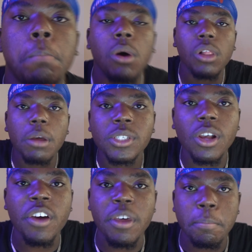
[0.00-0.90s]
Pull-ups
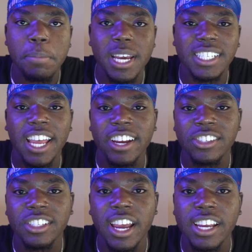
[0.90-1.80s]
are the best
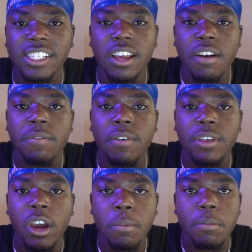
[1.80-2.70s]
exercise for
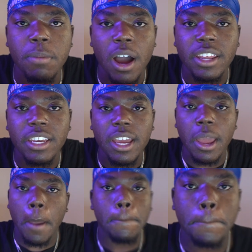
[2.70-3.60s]
the upper body,
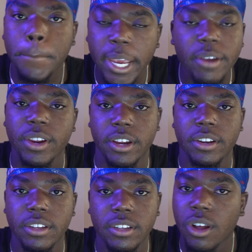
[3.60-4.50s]

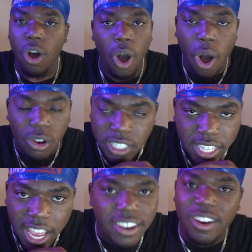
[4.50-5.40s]
period. All
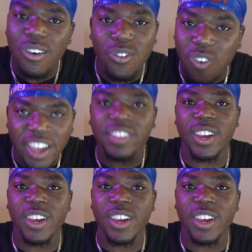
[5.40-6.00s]
said right